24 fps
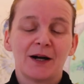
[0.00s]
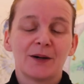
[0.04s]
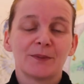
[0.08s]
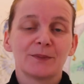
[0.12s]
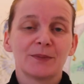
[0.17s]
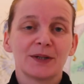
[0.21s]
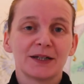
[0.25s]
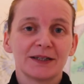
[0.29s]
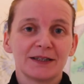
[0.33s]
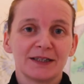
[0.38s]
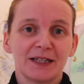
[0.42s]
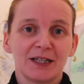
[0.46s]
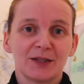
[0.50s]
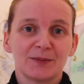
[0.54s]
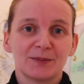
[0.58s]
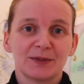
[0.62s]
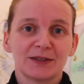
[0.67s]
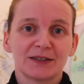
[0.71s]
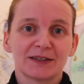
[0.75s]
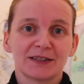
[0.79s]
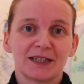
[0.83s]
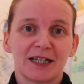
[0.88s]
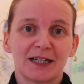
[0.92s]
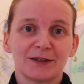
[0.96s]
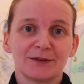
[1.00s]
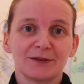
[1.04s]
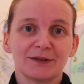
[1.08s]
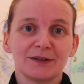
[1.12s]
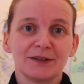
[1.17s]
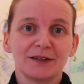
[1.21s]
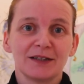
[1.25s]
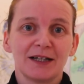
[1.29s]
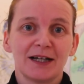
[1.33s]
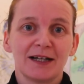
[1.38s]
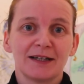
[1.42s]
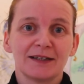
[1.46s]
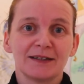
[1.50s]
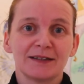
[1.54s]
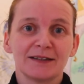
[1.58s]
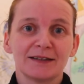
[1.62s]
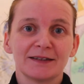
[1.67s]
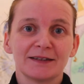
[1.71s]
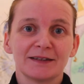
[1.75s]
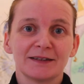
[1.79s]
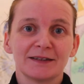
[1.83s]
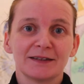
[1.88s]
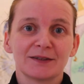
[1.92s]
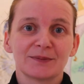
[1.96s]
My name is Carol and
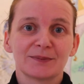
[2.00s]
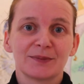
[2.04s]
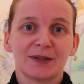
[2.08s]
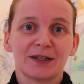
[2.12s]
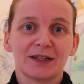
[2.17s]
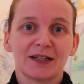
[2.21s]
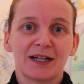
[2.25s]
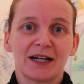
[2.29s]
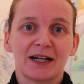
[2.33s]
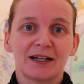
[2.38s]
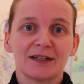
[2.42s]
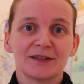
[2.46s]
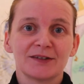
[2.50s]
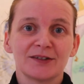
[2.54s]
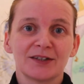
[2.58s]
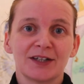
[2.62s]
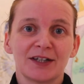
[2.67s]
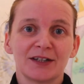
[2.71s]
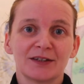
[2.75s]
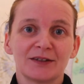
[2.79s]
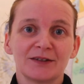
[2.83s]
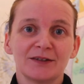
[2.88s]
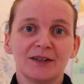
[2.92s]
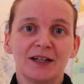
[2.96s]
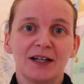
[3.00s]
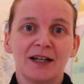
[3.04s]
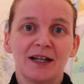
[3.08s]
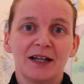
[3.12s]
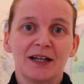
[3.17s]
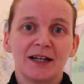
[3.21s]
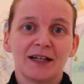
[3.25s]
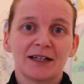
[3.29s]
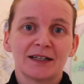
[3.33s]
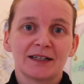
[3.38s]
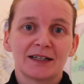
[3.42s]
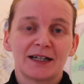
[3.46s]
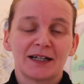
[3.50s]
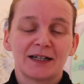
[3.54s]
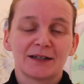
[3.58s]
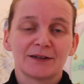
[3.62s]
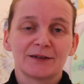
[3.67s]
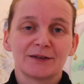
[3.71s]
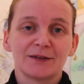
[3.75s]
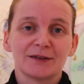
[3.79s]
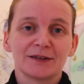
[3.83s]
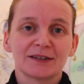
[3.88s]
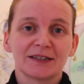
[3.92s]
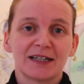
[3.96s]
this is my art channel,
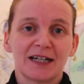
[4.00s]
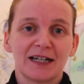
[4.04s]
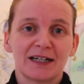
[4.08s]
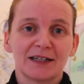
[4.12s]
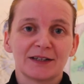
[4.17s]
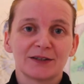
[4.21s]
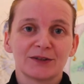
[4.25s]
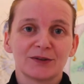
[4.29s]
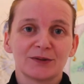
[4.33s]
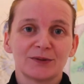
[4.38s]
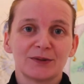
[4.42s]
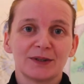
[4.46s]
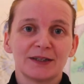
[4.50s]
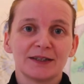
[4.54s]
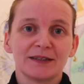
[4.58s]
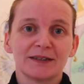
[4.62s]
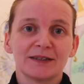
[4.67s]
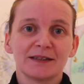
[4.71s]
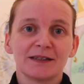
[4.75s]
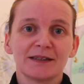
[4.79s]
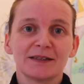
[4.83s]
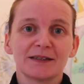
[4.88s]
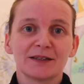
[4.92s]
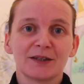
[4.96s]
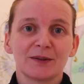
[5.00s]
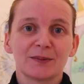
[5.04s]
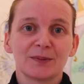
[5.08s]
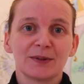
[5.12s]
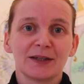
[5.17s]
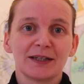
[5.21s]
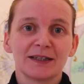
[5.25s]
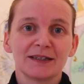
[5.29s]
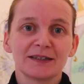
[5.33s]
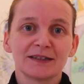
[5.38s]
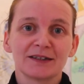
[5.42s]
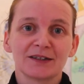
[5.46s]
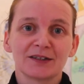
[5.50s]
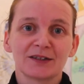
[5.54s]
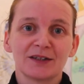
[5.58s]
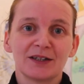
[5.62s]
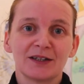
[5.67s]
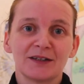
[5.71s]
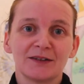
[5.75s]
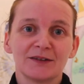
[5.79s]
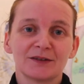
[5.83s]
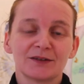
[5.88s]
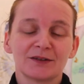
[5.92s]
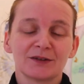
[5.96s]
Carol's Art Oasis, a place to
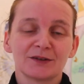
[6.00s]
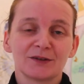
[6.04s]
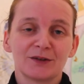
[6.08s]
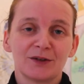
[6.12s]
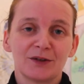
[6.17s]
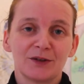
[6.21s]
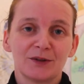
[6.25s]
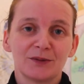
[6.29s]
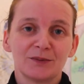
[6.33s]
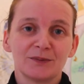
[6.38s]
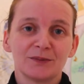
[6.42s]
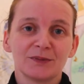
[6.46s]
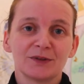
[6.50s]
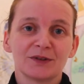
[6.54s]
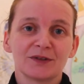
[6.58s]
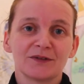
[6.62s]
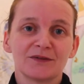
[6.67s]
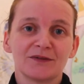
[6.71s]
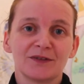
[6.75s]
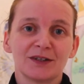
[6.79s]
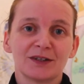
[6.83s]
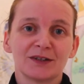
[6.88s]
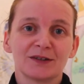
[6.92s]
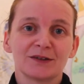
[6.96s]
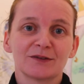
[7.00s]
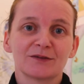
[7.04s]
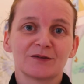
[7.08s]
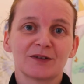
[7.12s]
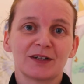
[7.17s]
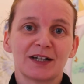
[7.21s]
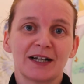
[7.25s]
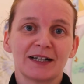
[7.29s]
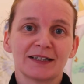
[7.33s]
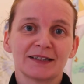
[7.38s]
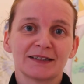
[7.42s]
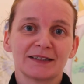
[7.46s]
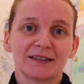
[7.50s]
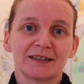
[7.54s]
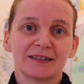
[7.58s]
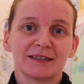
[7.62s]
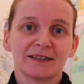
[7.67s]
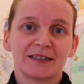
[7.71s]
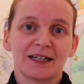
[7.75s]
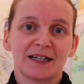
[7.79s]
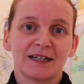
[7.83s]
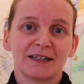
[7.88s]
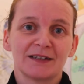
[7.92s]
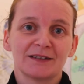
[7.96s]
come to find
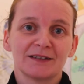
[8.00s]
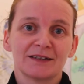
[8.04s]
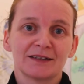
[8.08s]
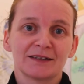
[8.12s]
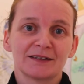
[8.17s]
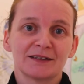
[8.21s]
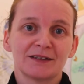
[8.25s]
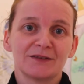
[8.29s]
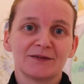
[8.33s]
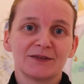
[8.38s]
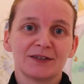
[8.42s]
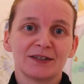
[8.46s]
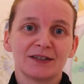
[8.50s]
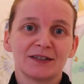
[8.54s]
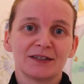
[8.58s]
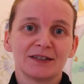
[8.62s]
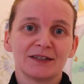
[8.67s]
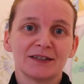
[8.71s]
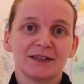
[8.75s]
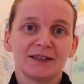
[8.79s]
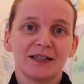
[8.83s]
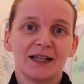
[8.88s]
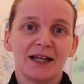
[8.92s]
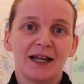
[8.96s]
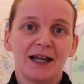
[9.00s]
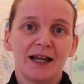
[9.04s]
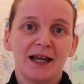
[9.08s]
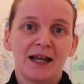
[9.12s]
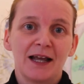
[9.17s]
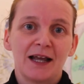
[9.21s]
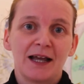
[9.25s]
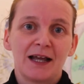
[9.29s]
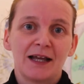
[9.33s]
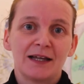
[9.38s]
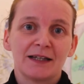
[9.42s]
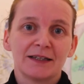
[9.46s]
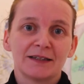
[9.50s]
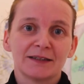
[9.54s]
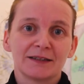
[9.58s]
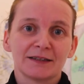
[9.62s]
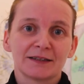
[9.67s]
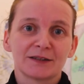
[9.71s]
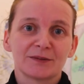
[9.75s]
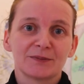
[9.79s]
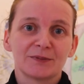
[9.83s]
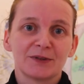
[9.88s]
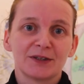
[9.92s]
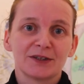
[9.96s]
relaxing art activity and
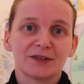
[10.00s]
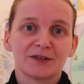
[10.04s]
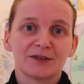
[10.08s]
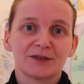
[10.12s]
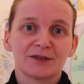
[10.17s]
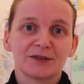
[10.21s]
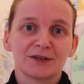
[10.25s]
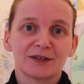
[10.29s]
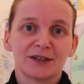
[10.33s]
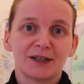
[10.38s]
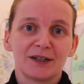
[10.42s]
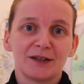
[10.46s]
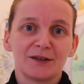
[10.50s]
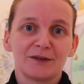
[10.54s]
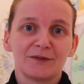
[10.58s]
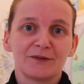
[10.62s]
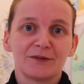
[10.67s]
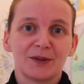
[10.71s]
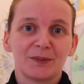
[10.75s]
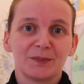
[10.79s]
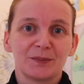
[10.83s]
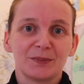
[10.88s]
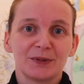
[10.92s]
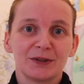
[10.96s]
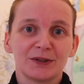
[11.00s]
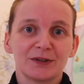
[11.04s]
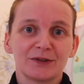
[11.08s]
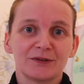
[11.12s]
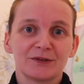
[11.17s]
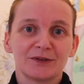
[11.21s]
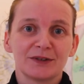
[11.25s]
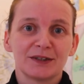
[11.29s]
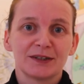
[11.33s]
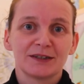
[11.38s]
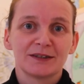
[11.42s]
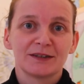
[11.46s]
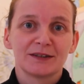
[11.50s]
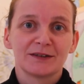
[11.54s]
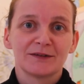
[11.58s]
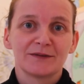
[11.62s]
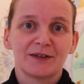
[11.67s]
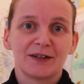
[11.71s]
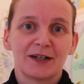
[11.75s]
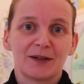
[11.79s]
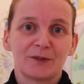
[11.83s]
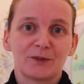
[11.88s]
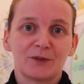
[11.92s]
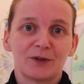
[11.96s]
express yourself and be creative
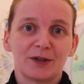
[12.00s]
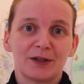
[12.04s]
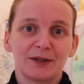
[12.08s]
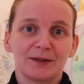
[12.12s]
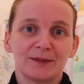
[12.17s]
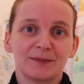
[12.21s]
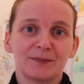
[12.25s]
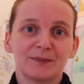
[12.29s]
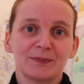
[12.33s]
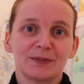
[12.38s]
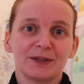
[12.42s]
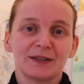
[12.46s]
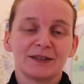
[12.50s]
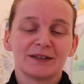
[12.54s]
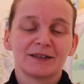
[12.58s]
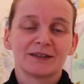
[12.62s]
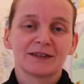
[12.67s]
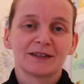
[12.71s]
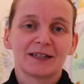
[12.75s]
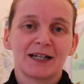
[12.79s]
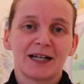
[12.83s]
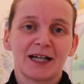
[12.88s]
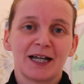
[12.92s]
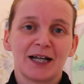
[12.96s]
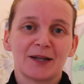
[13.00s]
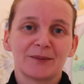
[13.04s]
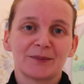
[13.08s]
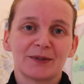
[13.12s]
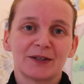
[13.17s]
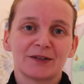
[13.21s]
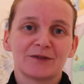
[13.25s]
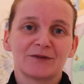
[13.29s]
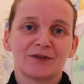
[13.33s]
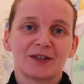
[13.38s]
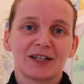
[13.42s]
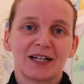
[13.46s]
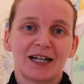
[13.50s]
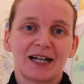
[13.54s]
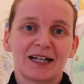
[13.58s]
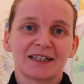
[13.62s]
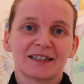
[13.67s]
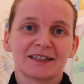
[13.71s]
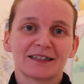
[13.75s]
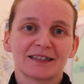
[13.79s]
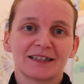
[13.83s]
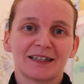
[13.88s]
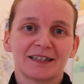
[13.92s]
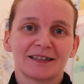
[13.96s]
while being calm and
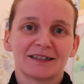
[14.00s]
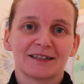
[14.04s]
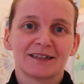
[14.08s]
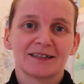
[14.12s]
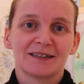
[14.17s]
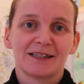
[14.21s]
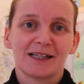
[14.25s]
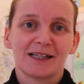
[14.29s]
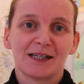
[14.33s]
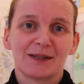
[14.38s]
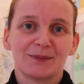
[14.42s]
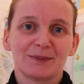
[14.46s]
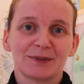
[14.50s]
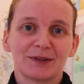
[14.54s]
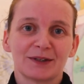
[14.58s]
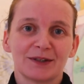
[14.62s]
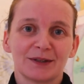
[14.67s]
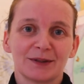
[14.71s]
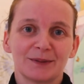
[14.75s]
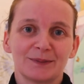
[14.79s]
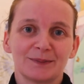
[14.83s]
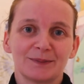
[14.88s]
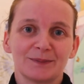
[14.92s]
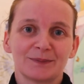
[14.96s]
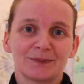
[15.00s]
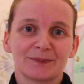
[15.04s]
relaxed at the same time.